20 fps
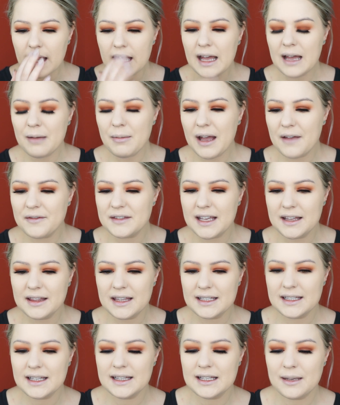I've said
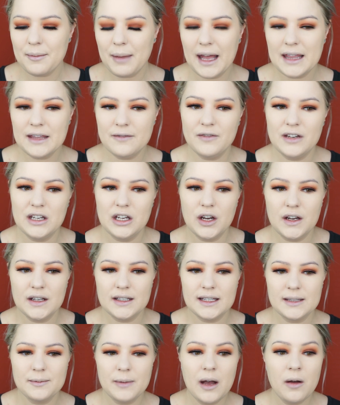this in some other
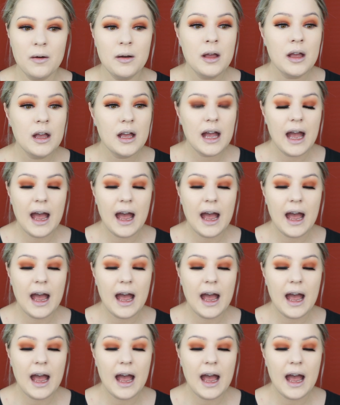videos as well.